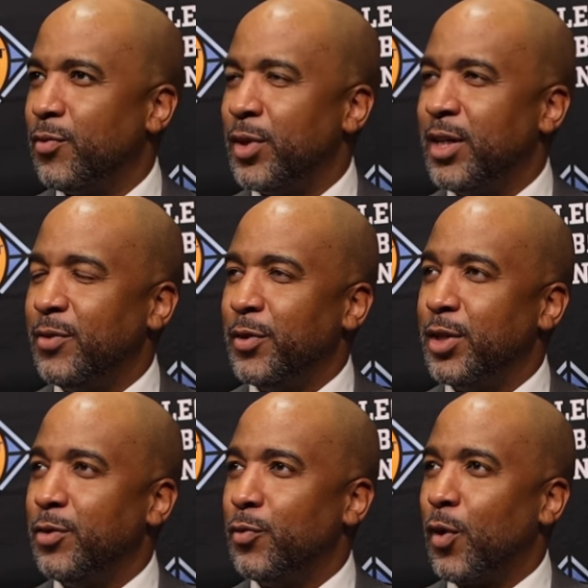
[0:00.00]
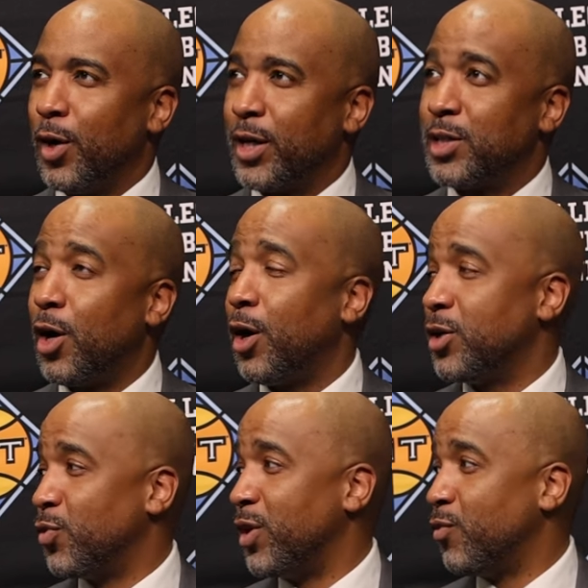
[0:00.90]
when you work as
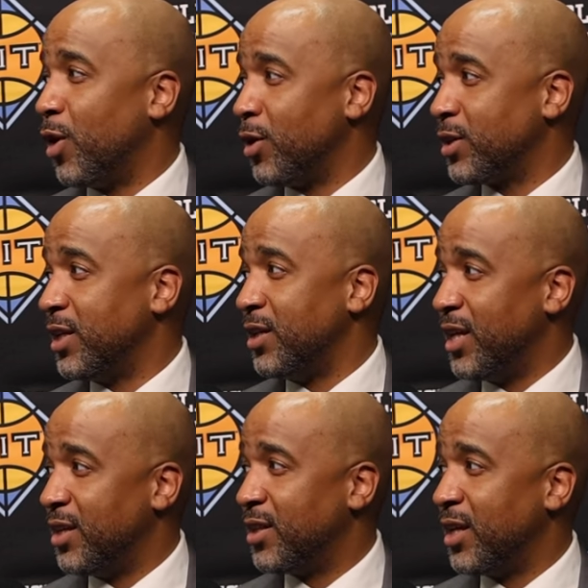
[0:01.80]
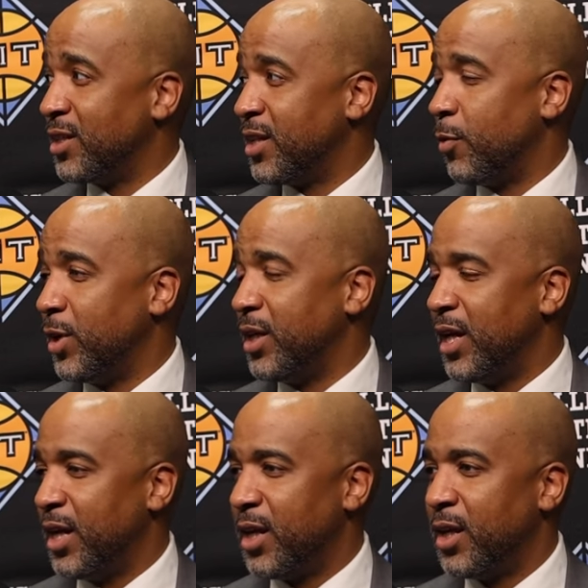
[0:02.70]
hard as we worked and did the things that we
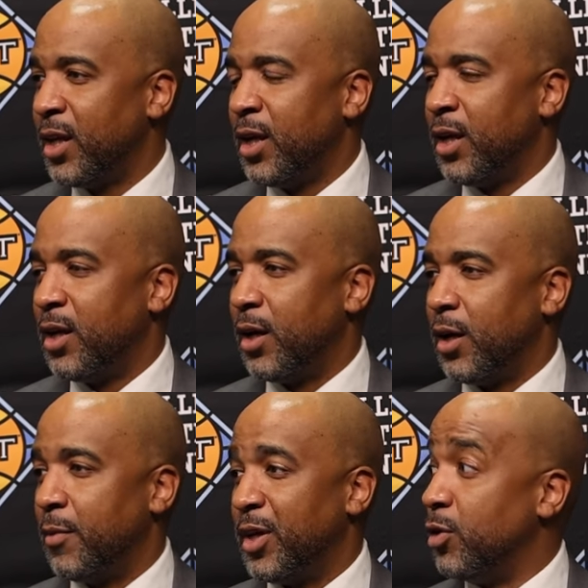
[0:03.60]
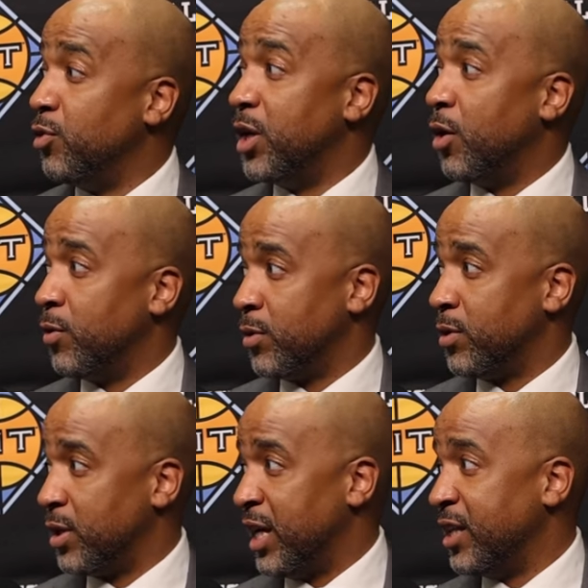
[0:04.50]
did, and you don't
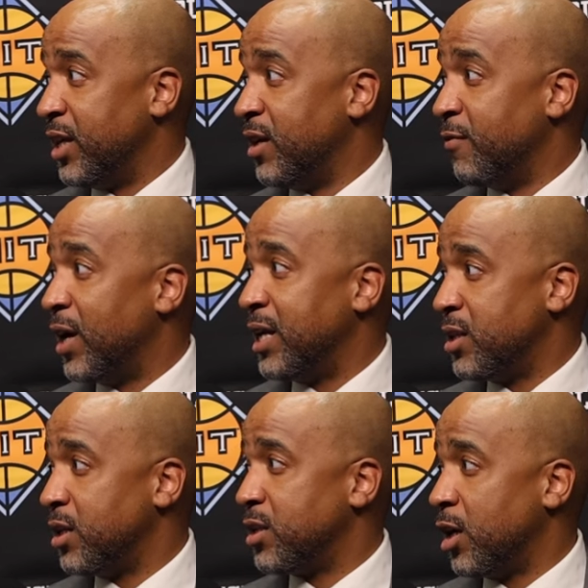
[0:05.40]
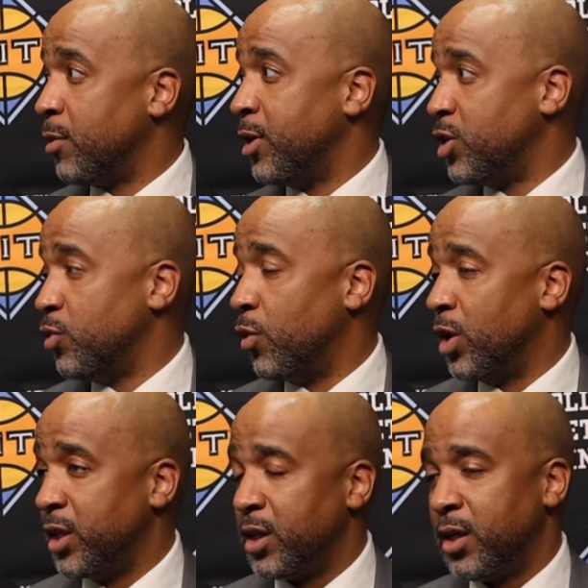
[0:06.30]
get the invite to the tournament you
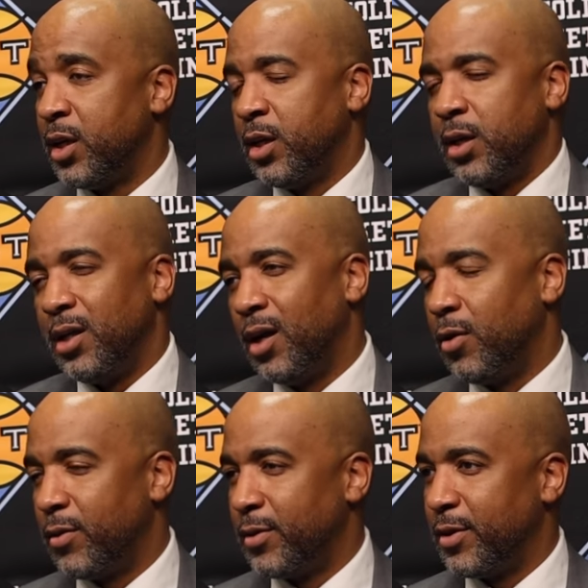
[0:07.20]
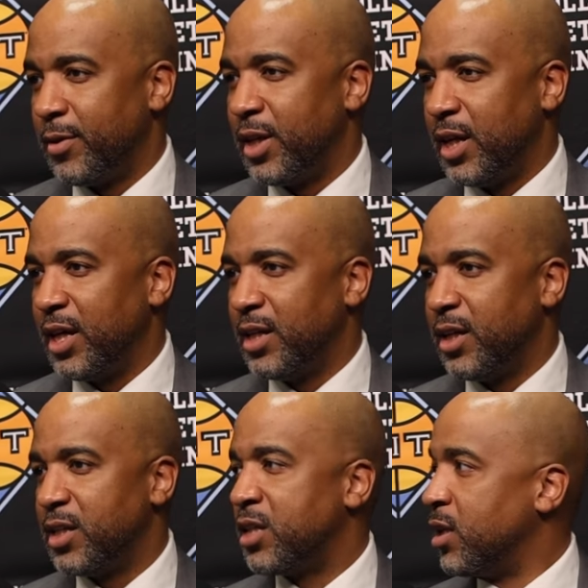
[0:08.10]
wanted, you know,
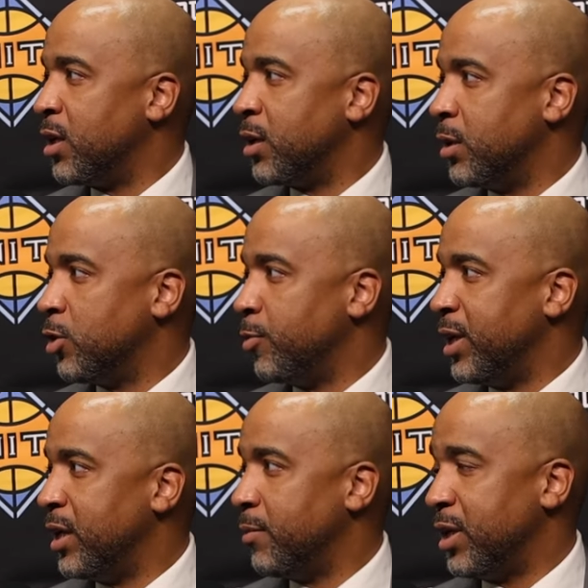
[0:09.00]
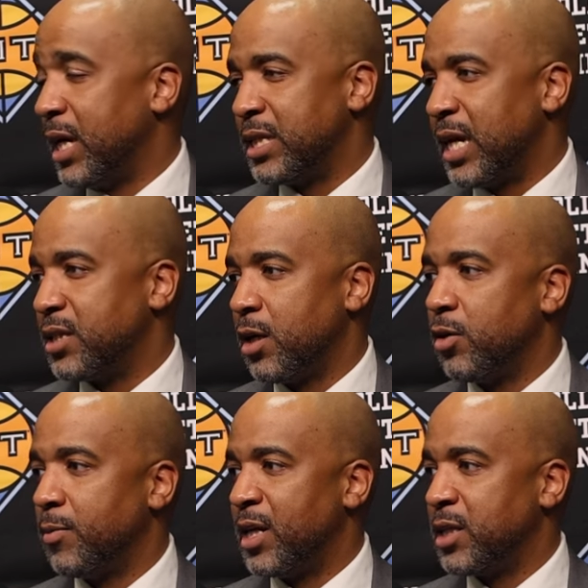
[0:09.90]
it stung a little bit. But as I
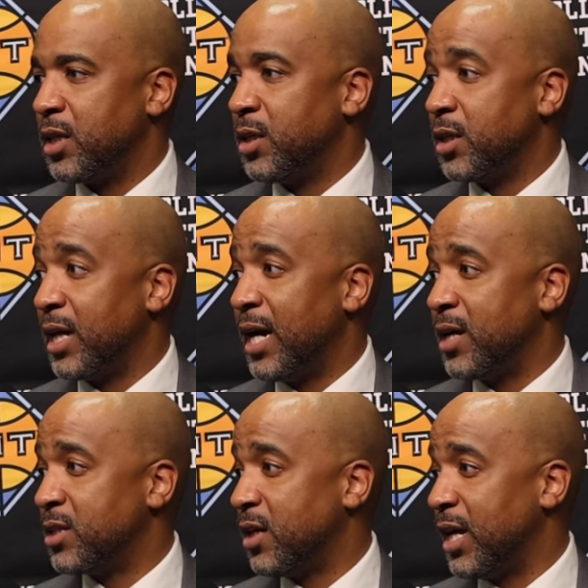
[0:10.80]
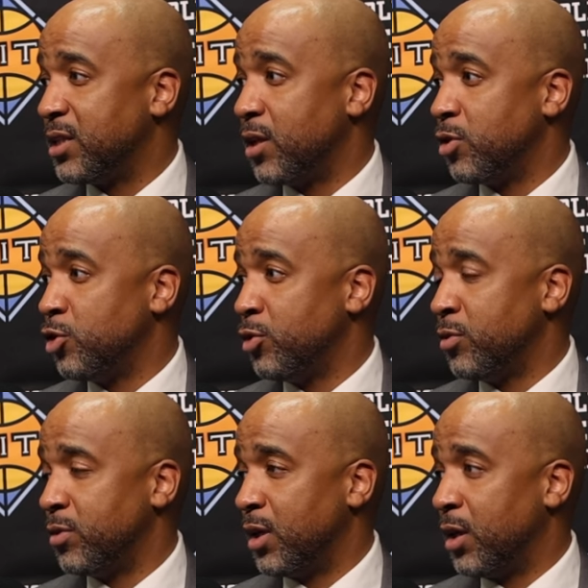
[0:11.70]
told them, I said, look, guys, I told
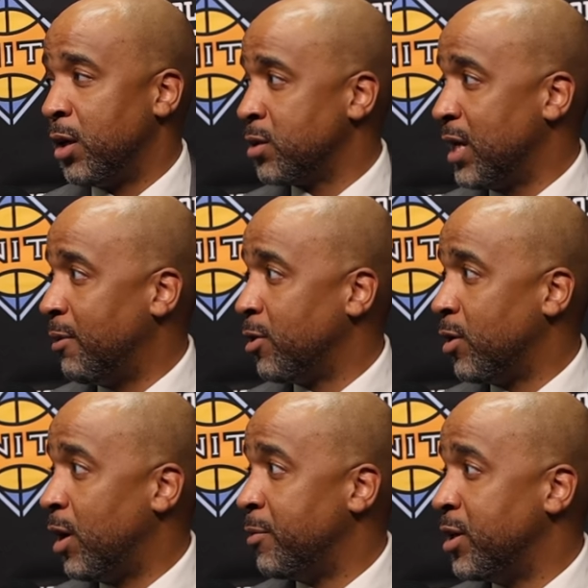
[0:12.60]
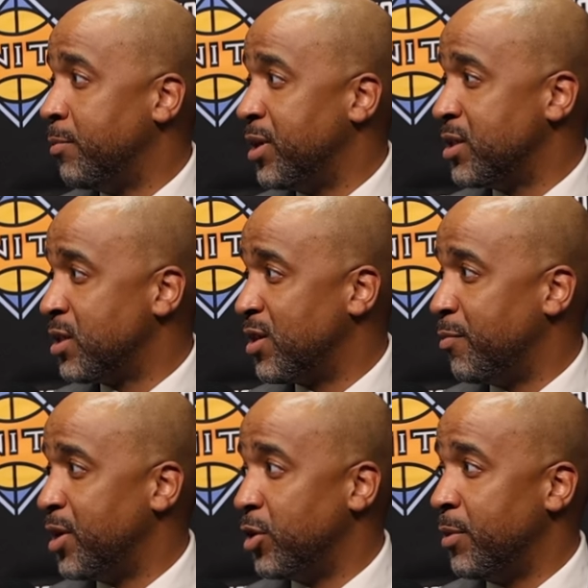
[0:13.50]
you a long time ago I'm in the business
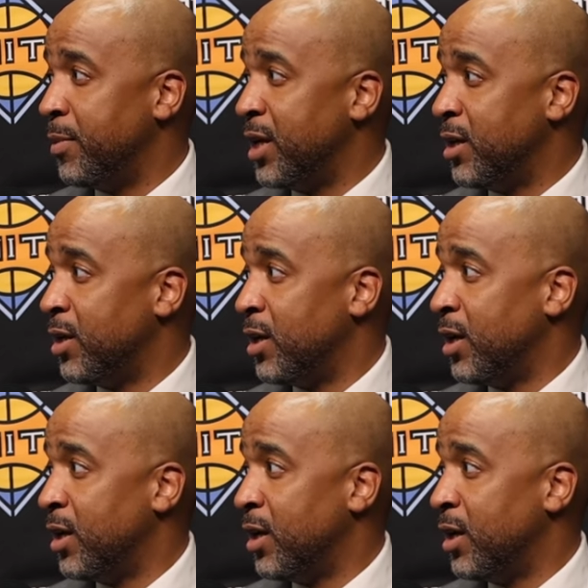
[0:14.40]
of building men.